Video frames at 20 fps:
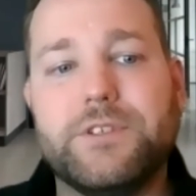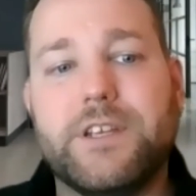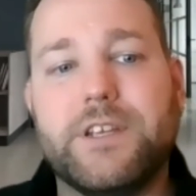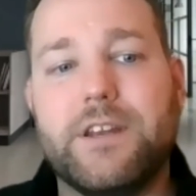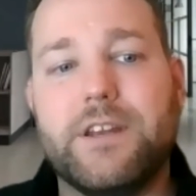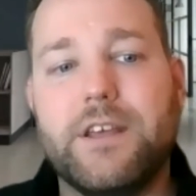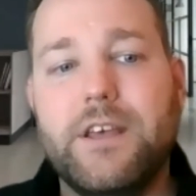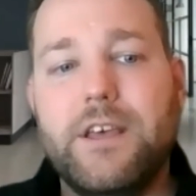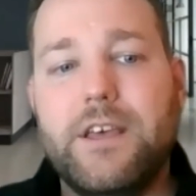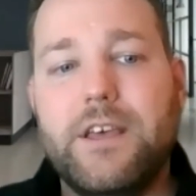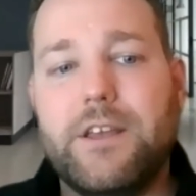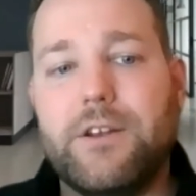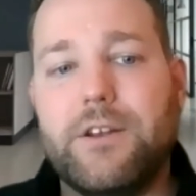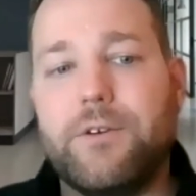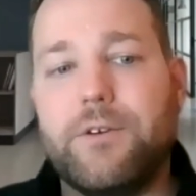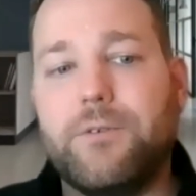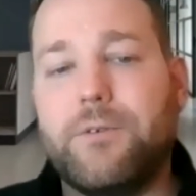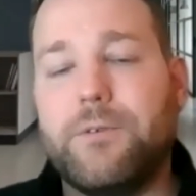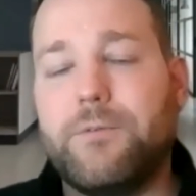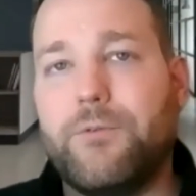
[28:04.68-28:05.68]
and
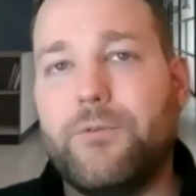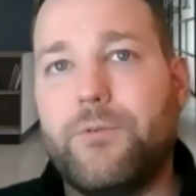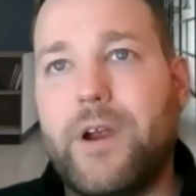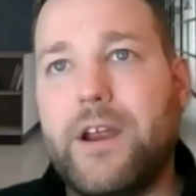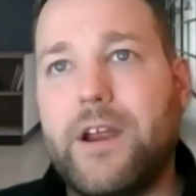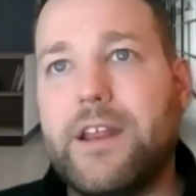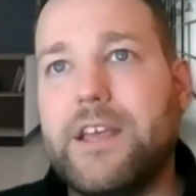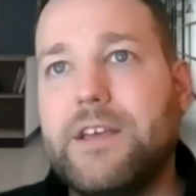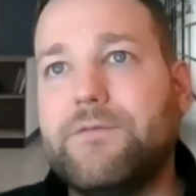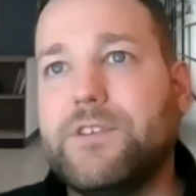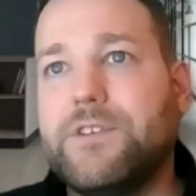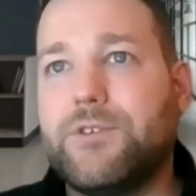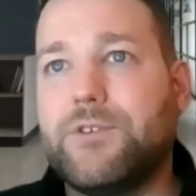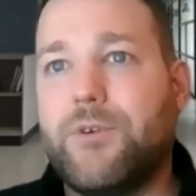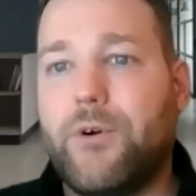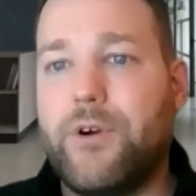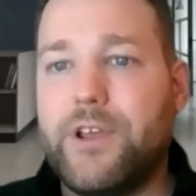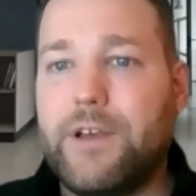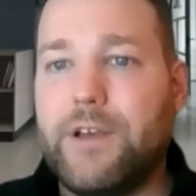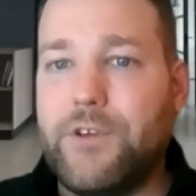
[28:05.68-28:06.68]
the right
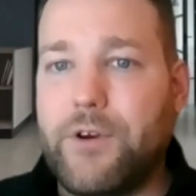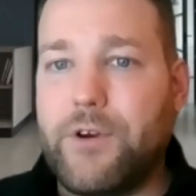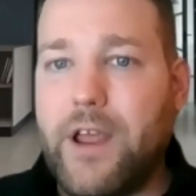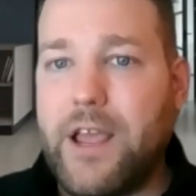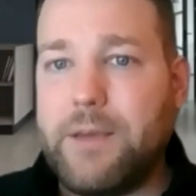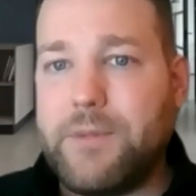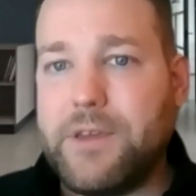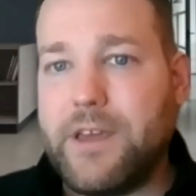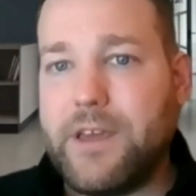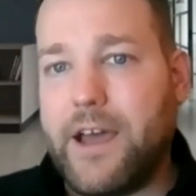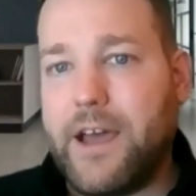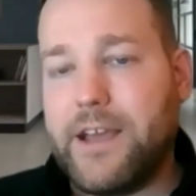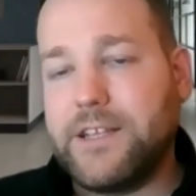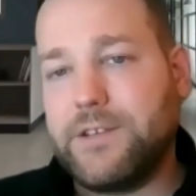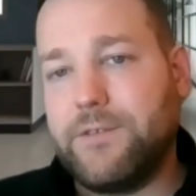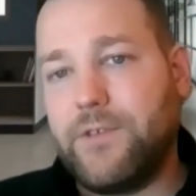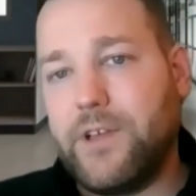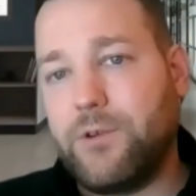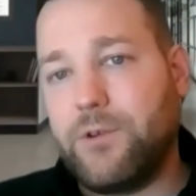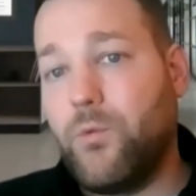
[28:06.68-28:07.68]
inventory of your APIs
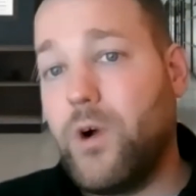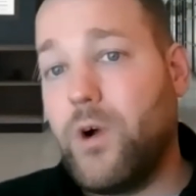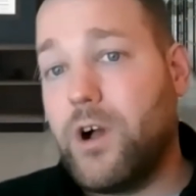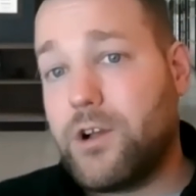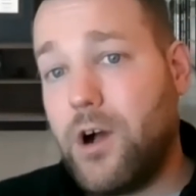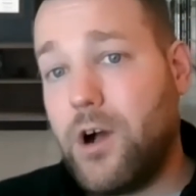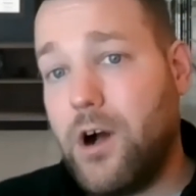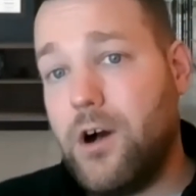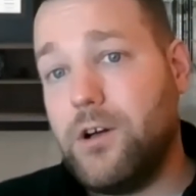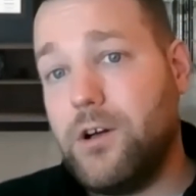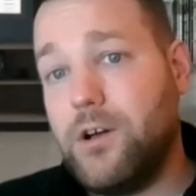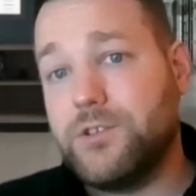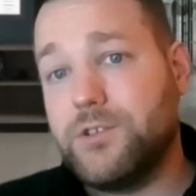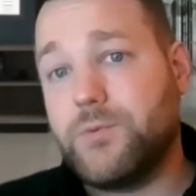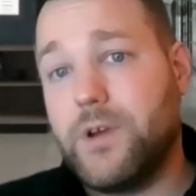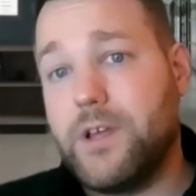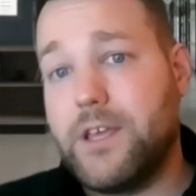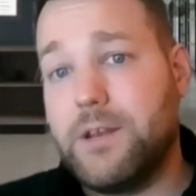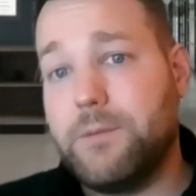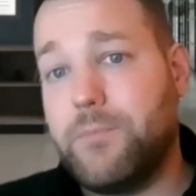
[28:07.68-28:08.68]
of like what calls,
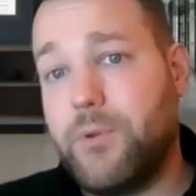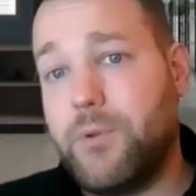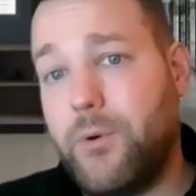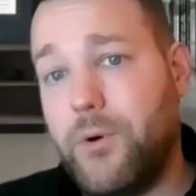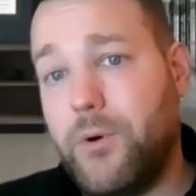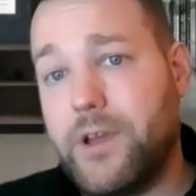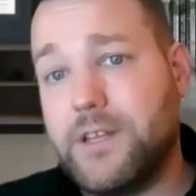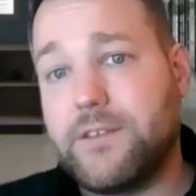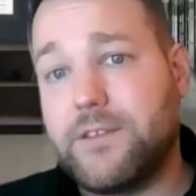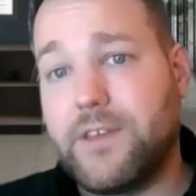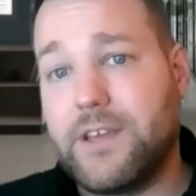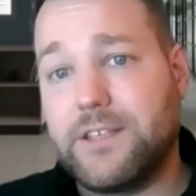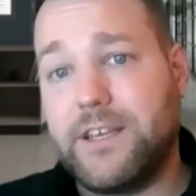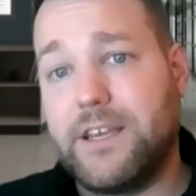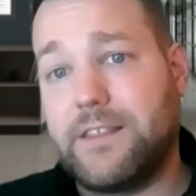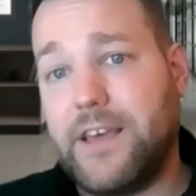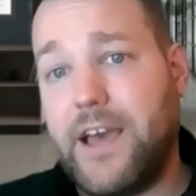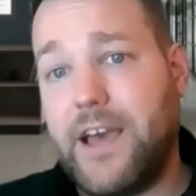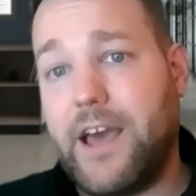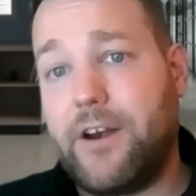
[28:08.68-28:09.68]
what endpoints, things
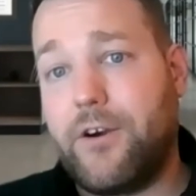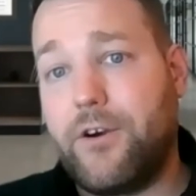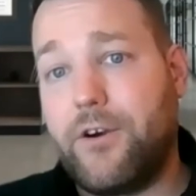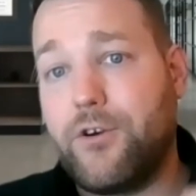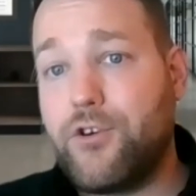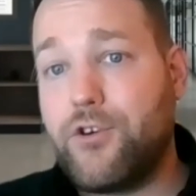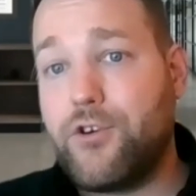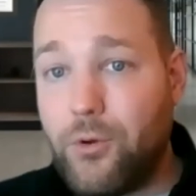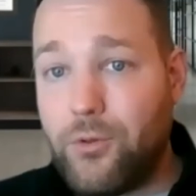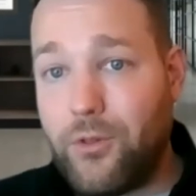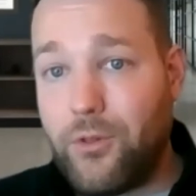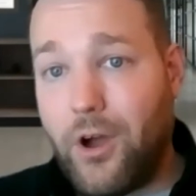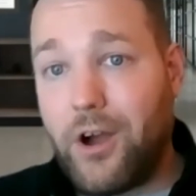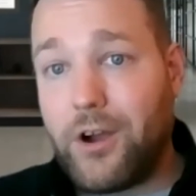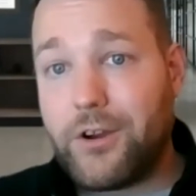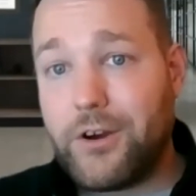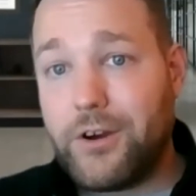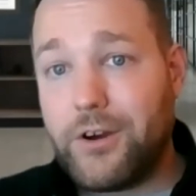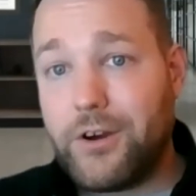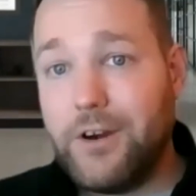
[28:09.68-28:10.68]
like that are no
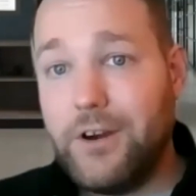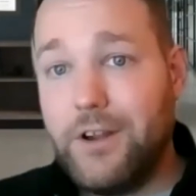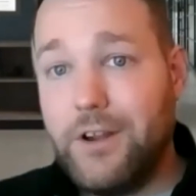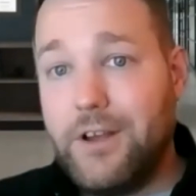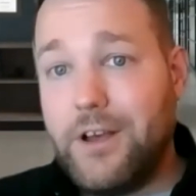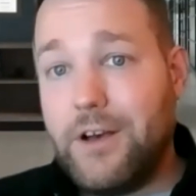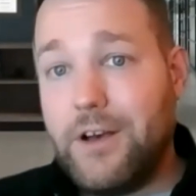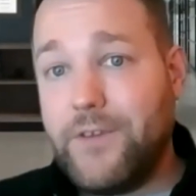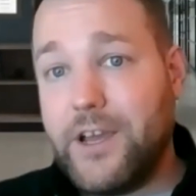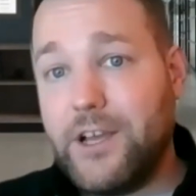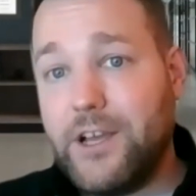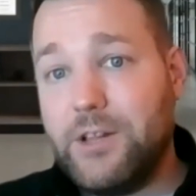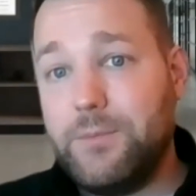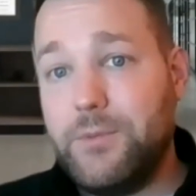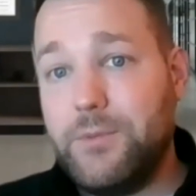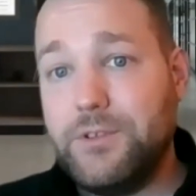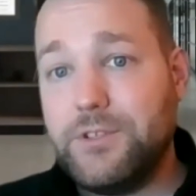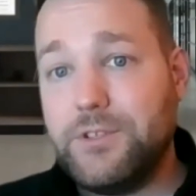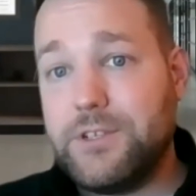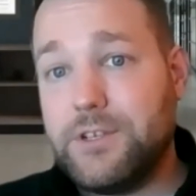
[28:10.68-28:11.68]
longer
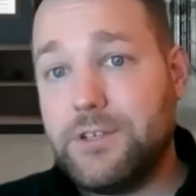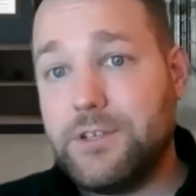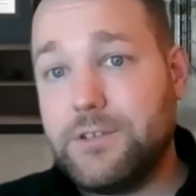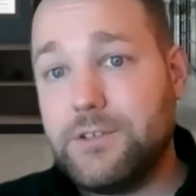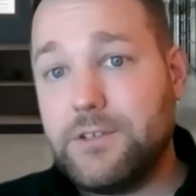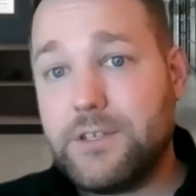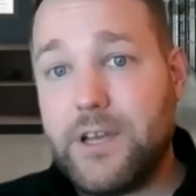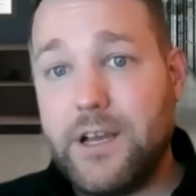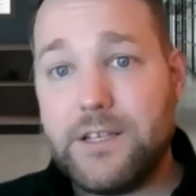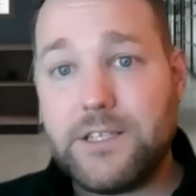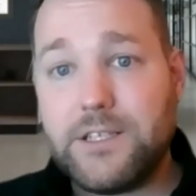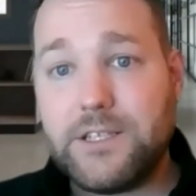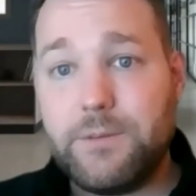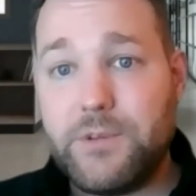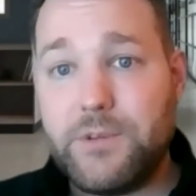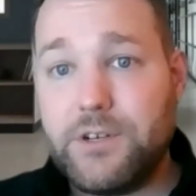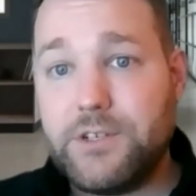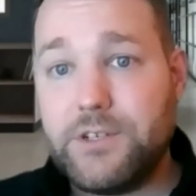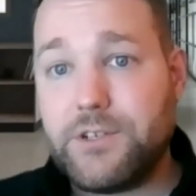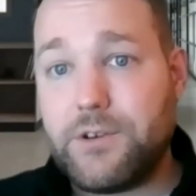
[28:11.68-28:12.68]
available to
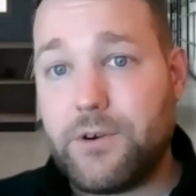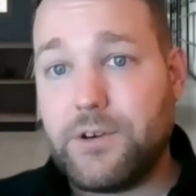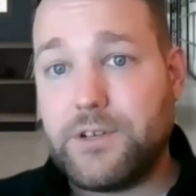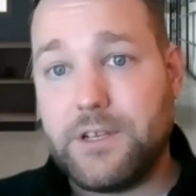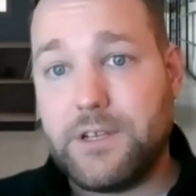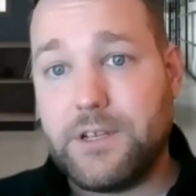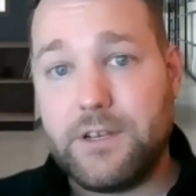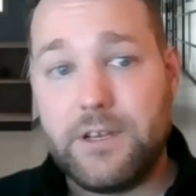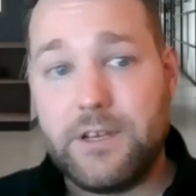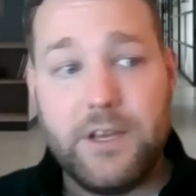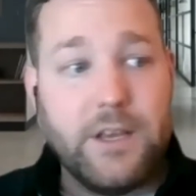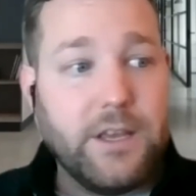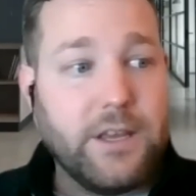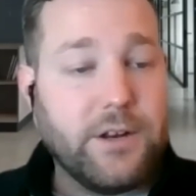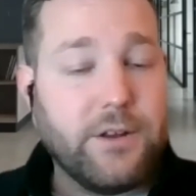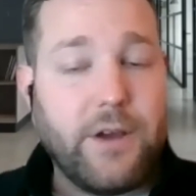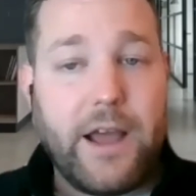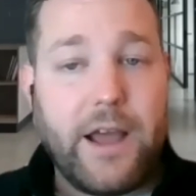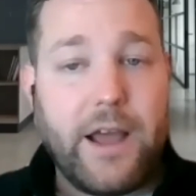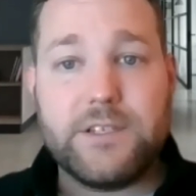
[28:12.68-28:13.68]
customers or to
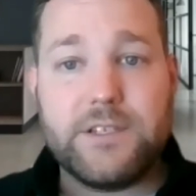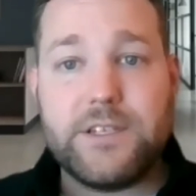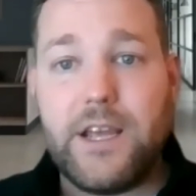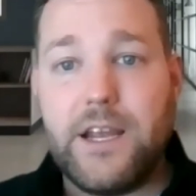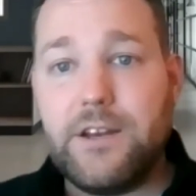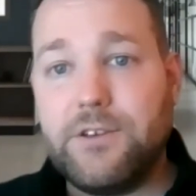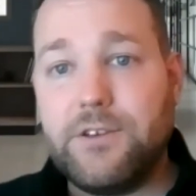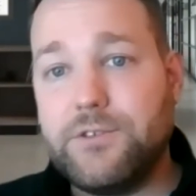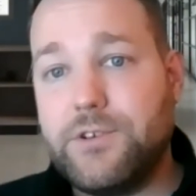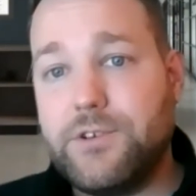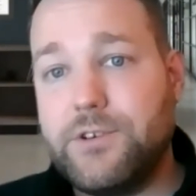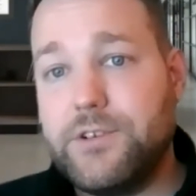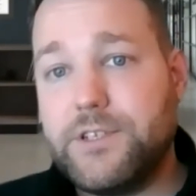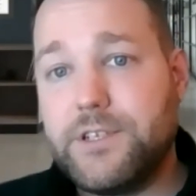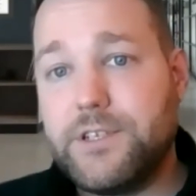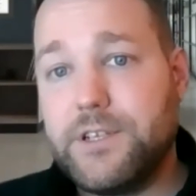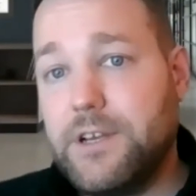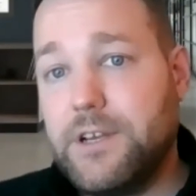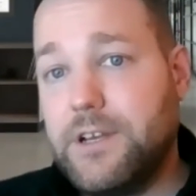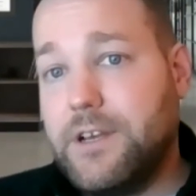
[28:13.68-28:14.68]
outside
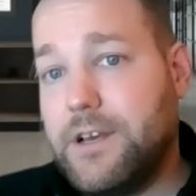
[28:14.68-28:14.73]
users,